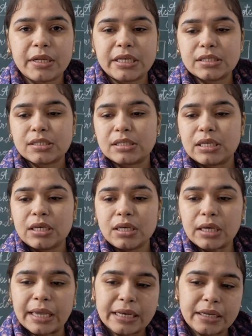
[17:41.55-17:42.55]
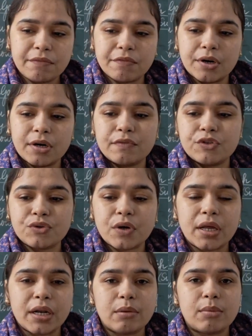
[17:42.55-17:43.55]
Please see any word which you
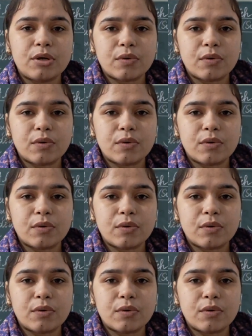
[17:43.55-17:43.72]
are unable